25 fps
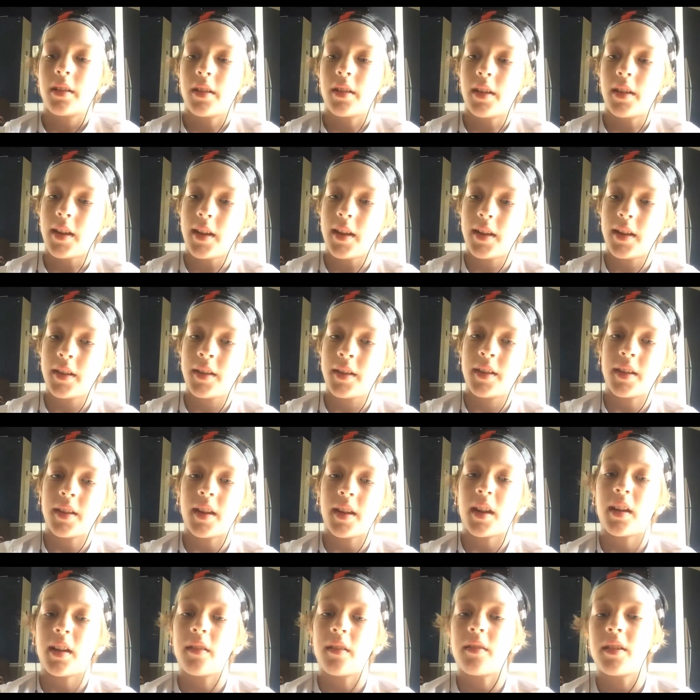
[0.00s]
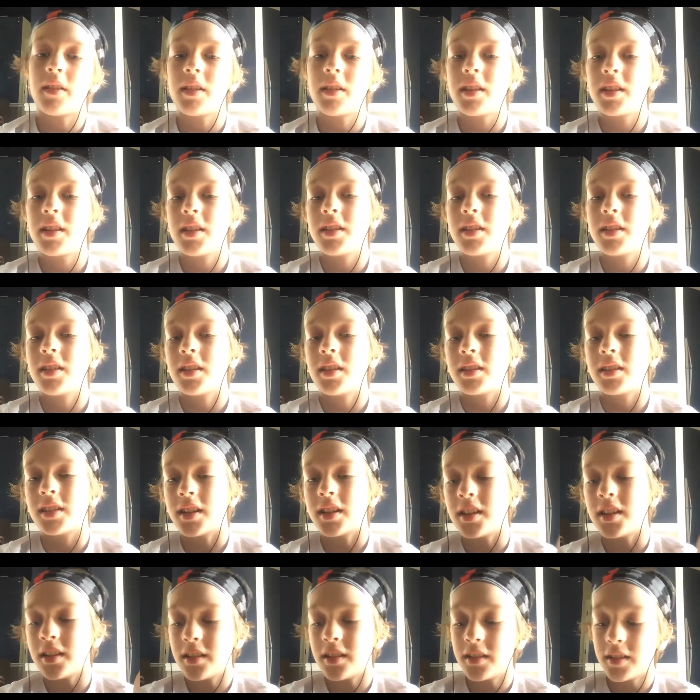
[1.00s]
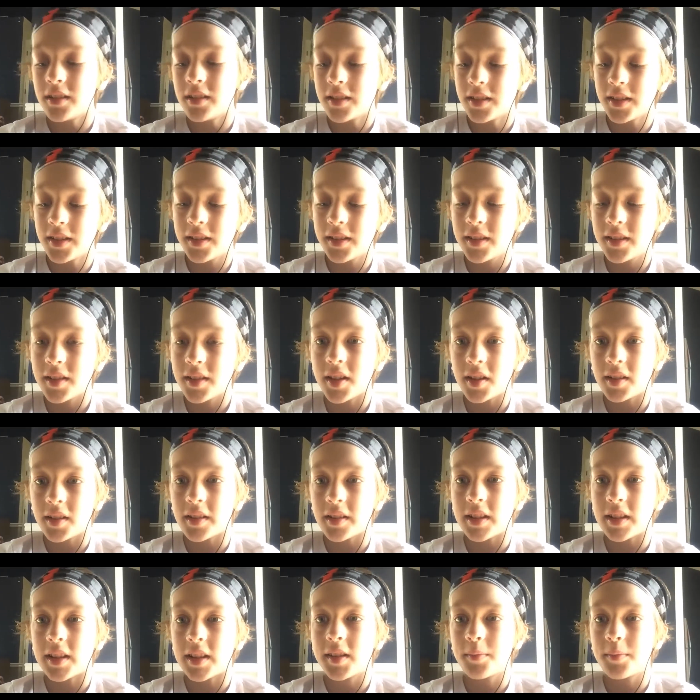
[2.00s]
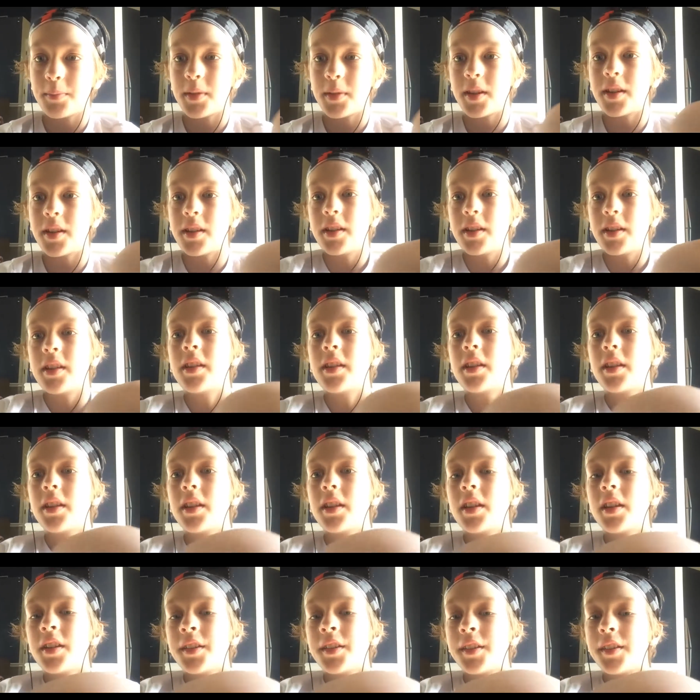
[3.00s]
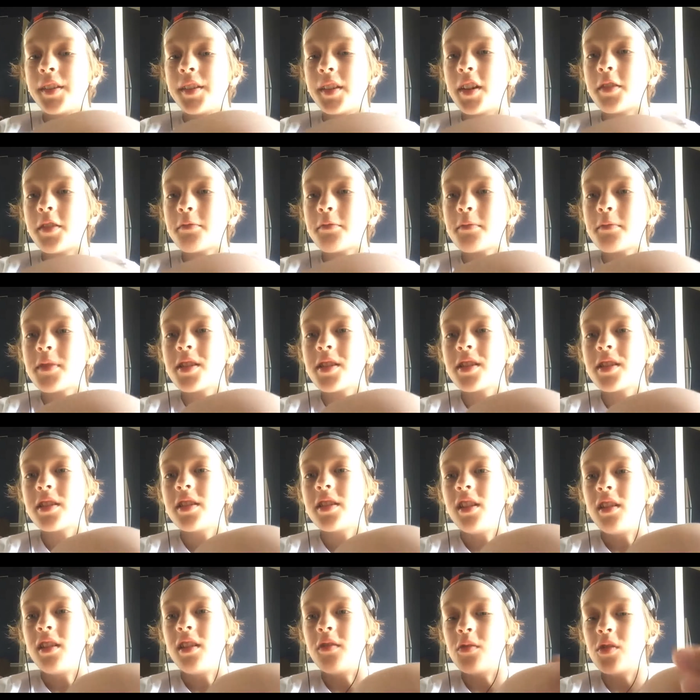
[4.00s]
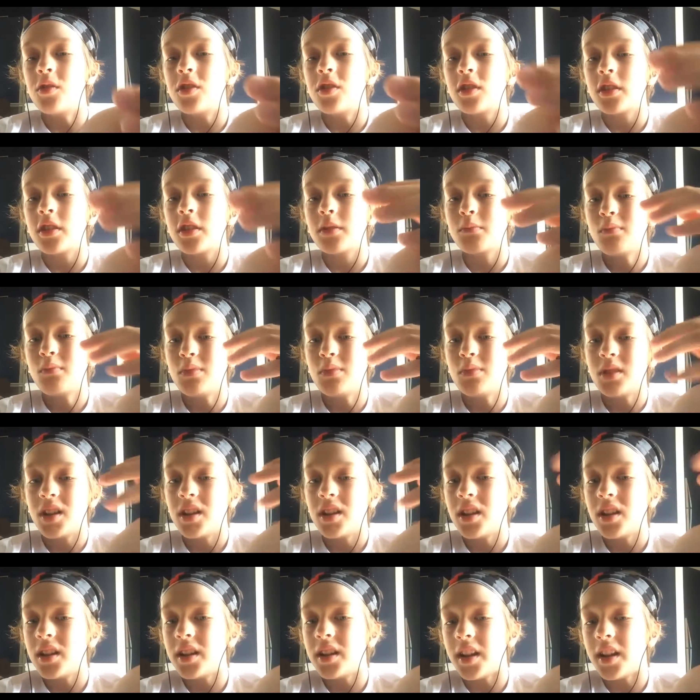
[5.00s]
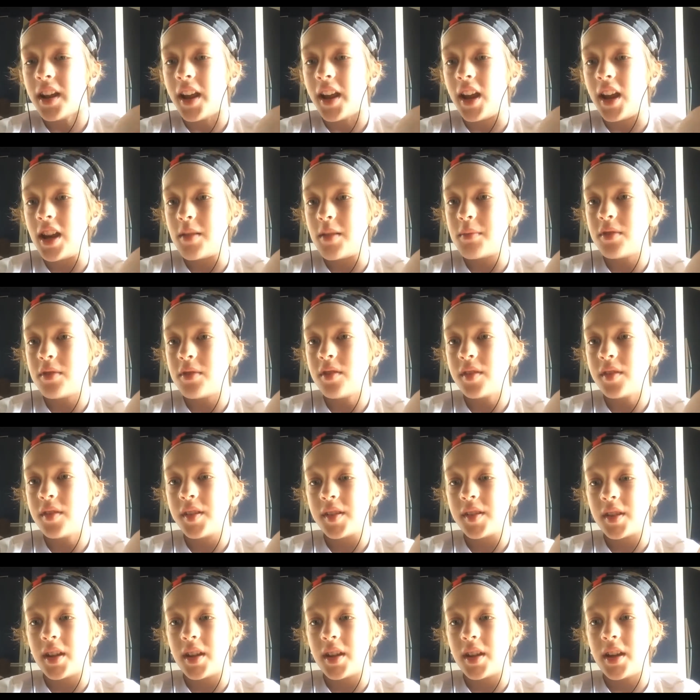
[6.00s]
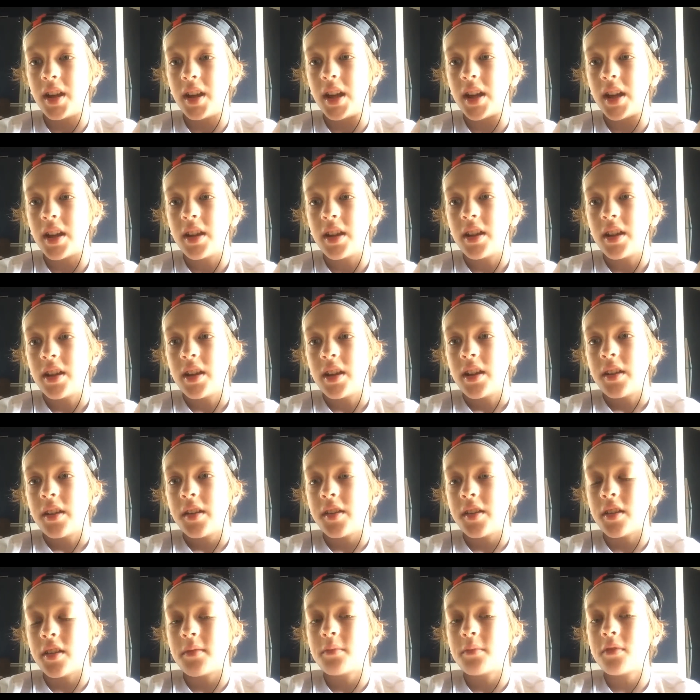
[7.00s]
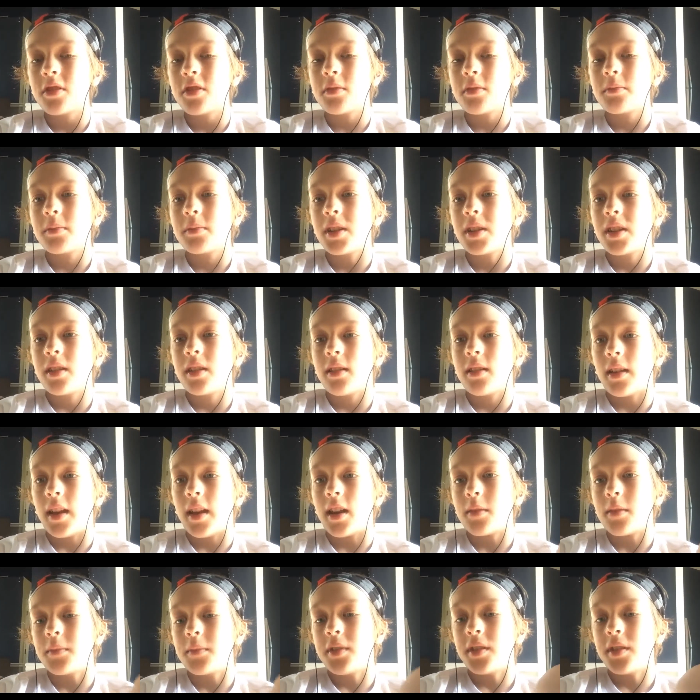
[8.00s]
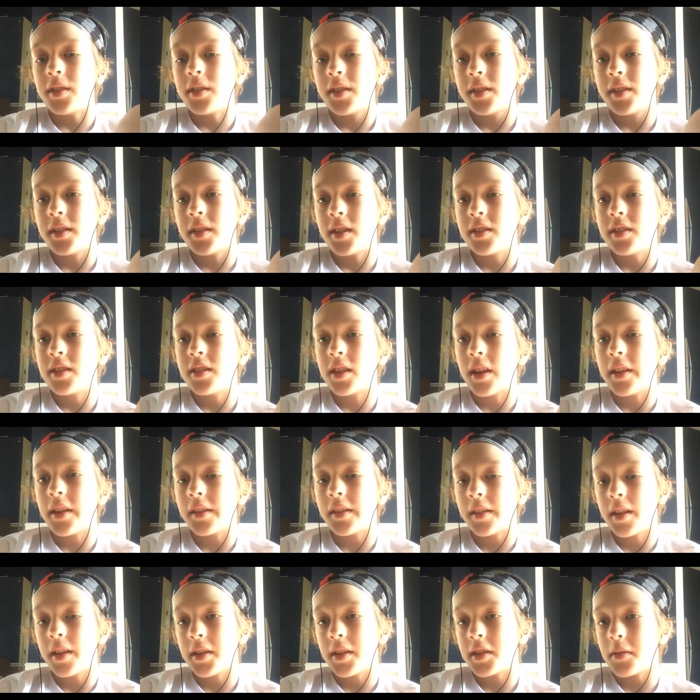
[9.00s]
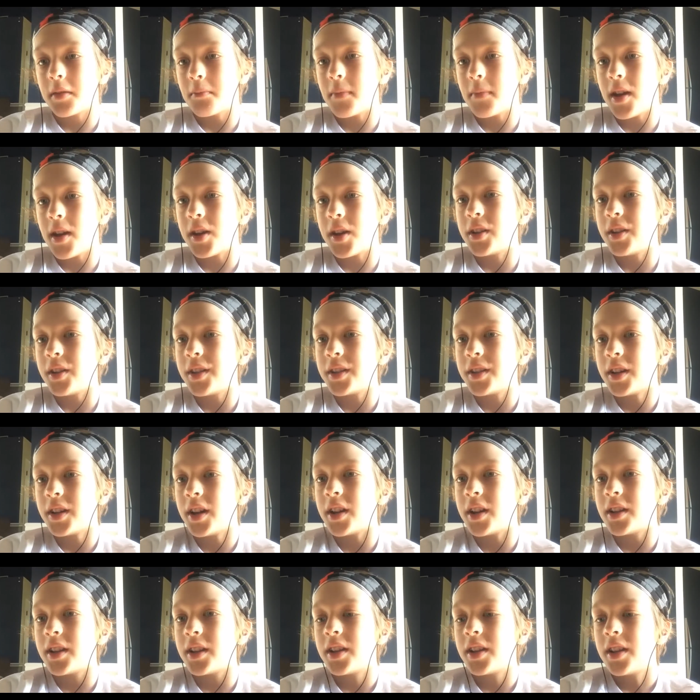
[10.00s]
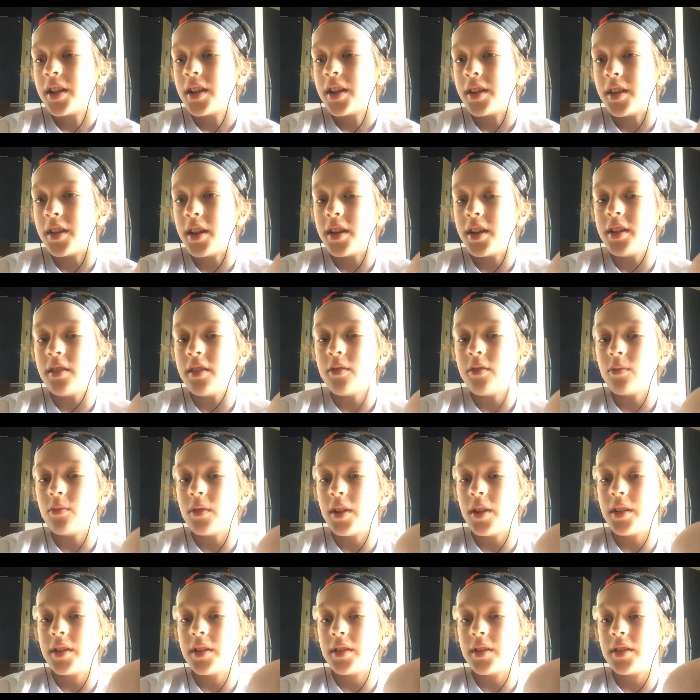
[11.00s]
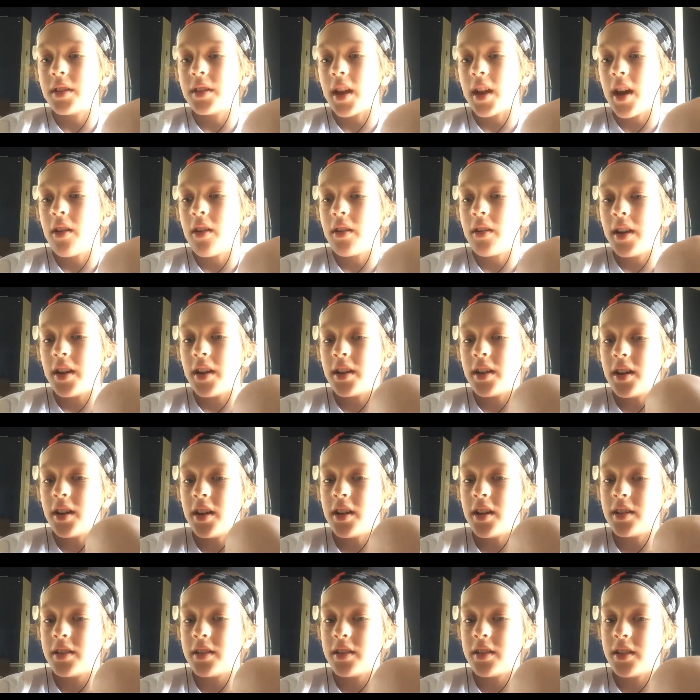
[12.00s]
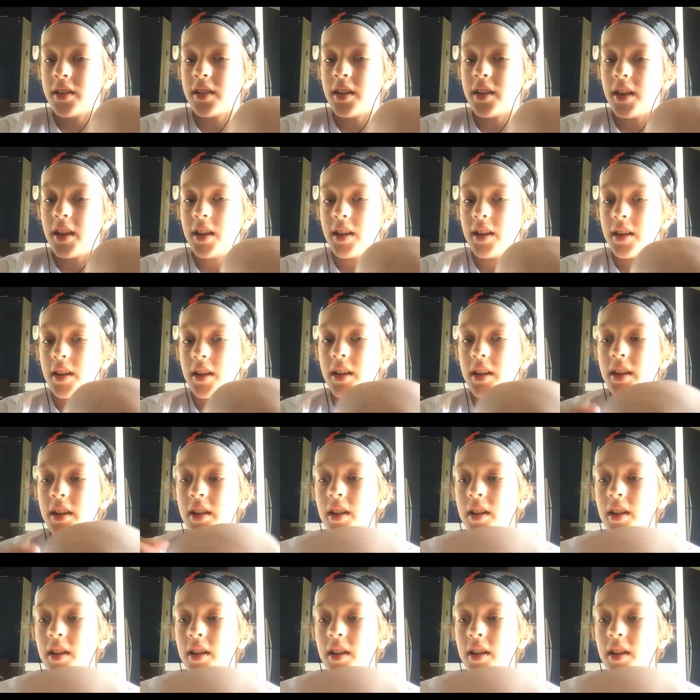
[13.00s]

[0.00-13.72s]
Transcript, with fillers: And I wanted to tell this to the class, but some warm blooded animals, like some warm blooded animals, such as like the megalodon, they went out and hunted in